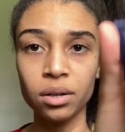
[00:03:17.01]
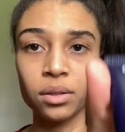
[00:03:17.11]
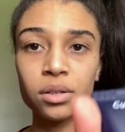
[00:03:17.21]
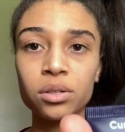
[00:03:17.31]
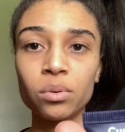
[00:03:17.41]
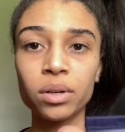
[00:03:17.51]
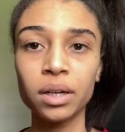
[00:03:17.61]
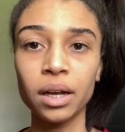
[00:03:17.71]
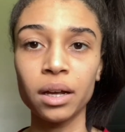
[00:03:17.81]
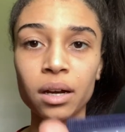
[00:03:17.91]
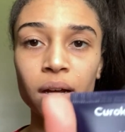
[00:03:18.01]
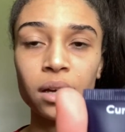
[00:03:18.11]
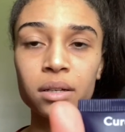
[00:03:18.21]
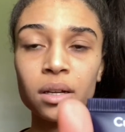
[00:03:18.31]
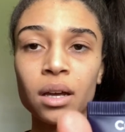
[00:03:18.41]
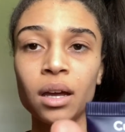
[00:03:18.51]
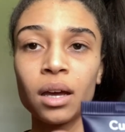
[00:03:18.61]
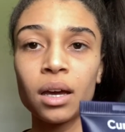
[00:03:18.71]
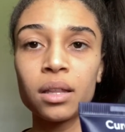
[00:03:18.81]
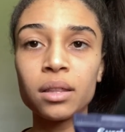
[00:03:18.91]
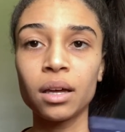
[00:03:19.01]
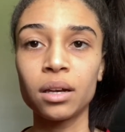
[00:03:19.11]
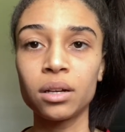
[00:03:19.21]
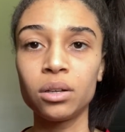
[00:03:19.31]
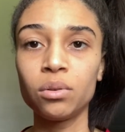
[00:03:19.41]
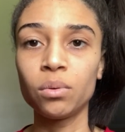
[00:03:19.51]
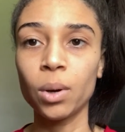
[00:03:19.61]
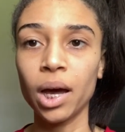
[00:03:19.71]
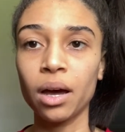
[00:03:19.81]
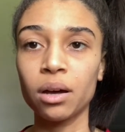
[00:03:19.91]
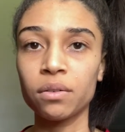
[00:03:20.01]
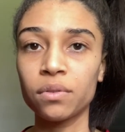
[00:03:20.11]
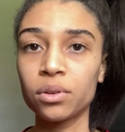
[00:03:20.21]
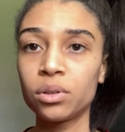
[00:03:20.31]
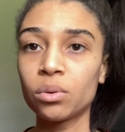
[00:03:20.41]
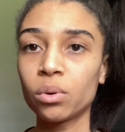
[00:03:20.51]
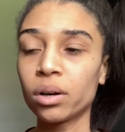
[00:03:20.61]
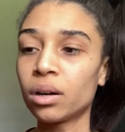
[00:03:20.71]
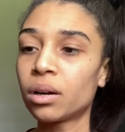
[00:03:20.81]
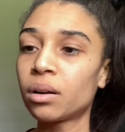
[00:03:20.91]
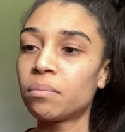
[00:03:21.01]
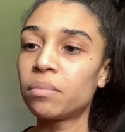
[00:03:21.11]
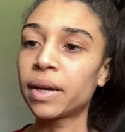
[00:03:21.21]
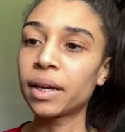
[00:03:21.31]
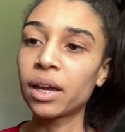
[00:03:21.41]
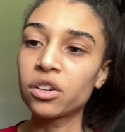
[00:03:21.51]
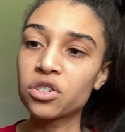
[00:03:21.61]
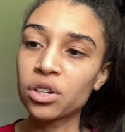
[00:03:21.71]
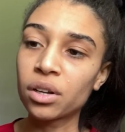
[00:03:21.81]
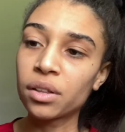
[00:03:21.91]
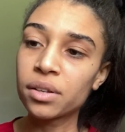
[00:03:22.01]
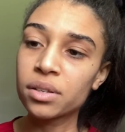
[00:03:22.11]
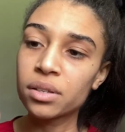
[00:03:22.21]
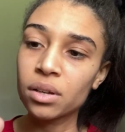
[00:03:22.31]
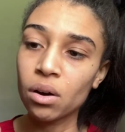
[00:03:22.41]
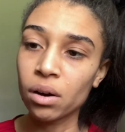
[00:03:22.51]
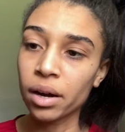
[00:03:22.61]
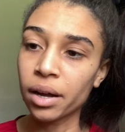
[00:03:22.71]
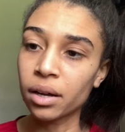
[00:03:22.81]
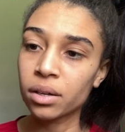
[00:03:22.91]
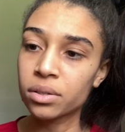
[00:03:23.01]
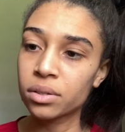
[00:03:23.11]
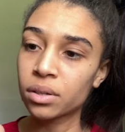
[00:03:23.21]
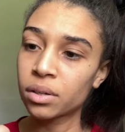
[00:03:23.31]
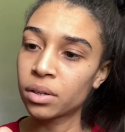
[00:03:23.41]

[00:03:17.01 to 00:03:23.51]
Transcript: These two are day and night. And then you have your medication, and this is Rx.